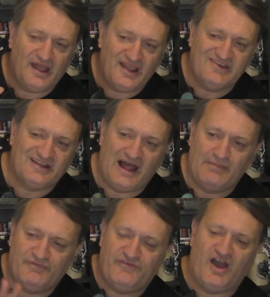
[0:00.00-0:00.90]

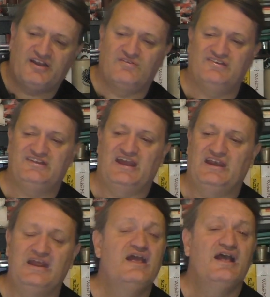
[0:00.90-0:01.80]
Islam fight
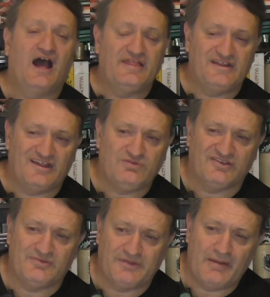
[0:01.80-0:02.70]
Christianity. I think that's
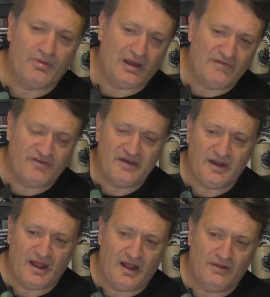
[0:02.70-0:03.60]
what September 11
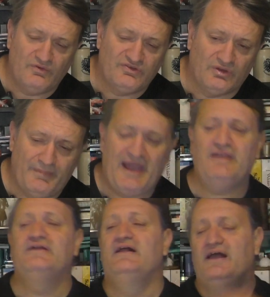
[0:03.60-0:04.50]
was all
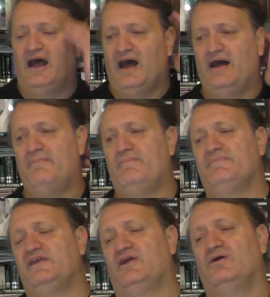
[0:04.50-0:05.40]
about.
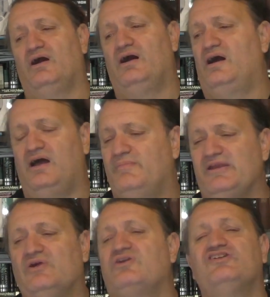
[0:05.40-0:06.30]

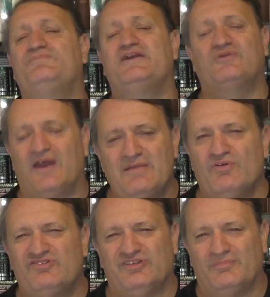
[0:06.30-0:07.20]
Look, you speak to any
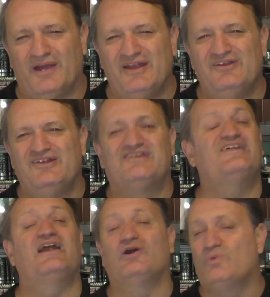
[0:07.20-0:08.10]
Muslim and you just
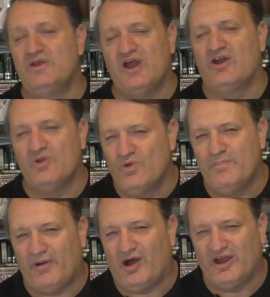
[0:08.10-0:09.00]
say, look, we know you
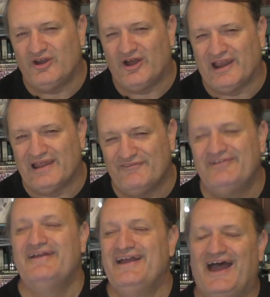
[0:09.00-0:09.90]
weren't behind
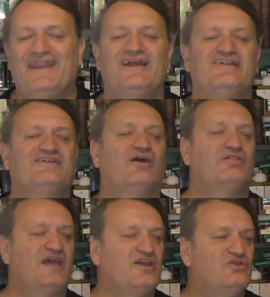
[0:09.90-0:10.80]
9/11, and they just go,
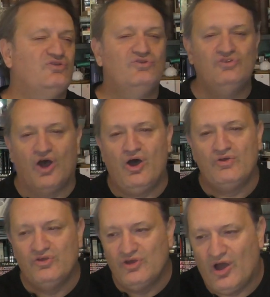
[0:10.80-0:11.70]
thank you, you
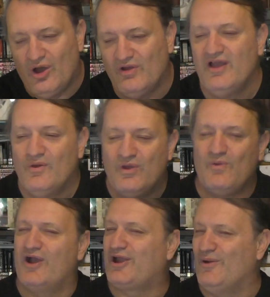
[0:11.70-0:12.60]
know. We
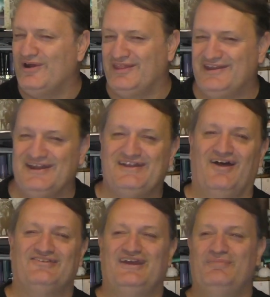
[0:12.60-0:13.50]
won't go into the
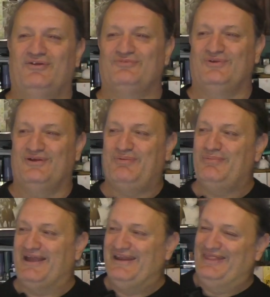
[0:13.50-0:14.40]
details there because we'd
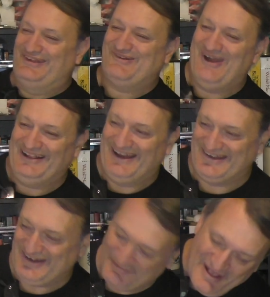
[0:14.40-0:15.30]
probably get another strike, ladies
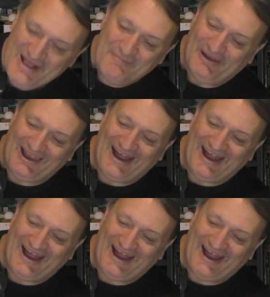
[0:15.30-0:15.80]
and gentlemen. But